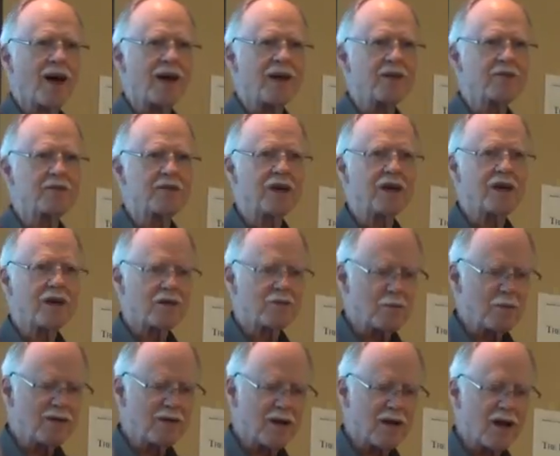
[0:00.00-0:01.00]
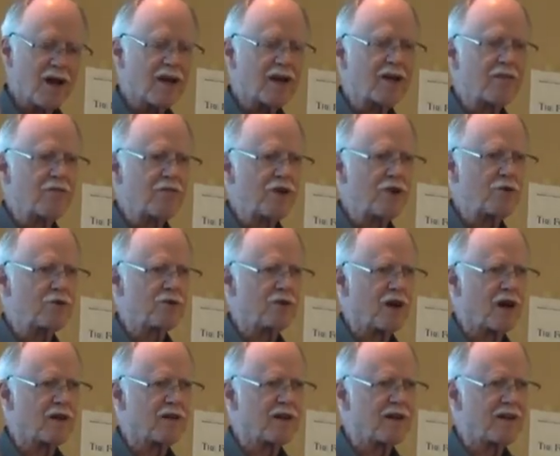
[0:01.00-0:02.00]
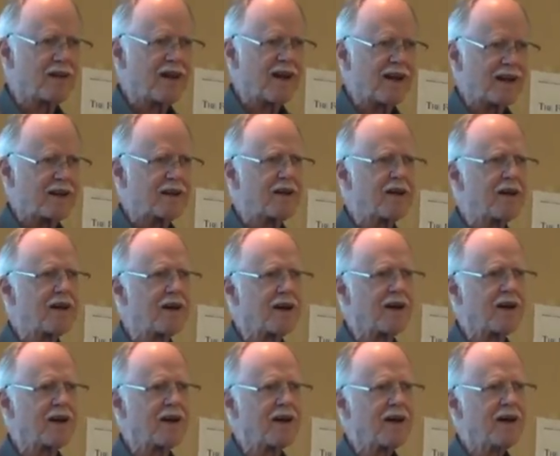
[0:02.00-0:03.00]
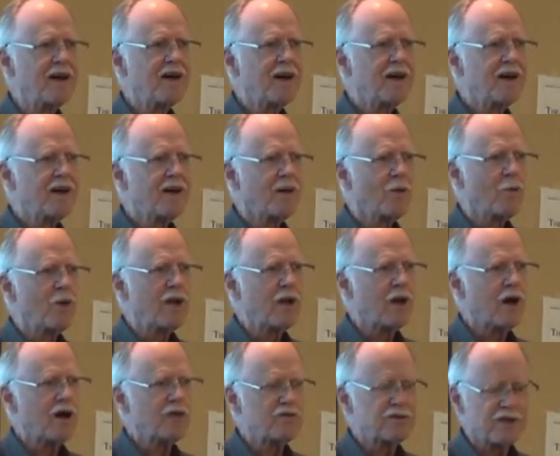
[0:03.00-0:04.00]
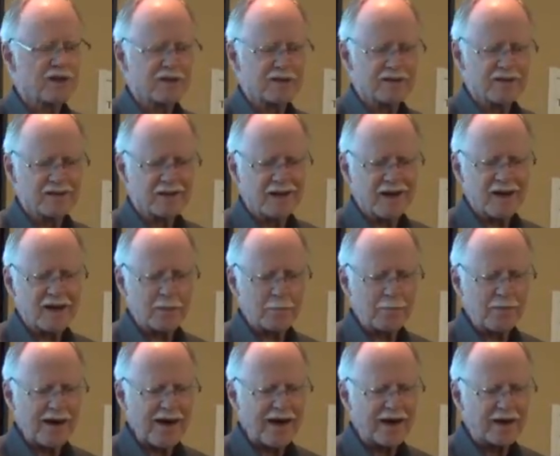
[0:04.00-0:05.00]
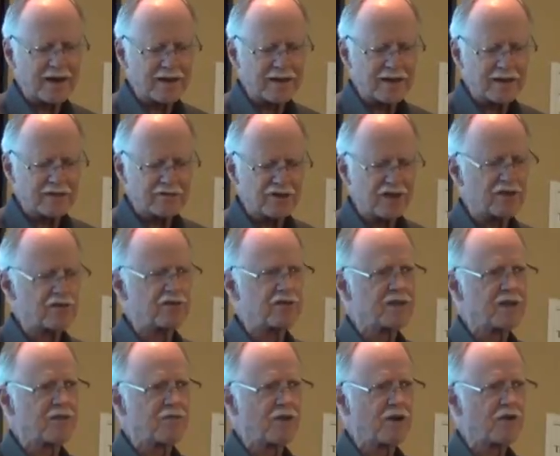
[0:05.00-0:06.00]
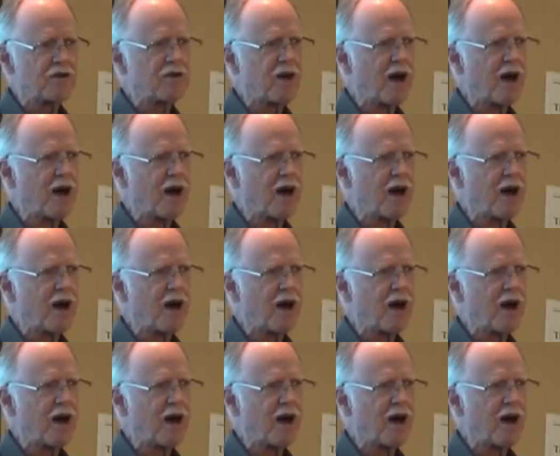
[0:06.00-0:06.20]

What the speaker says: I can see there's been a lot of confusion on the date. We lost it and got it back 6 different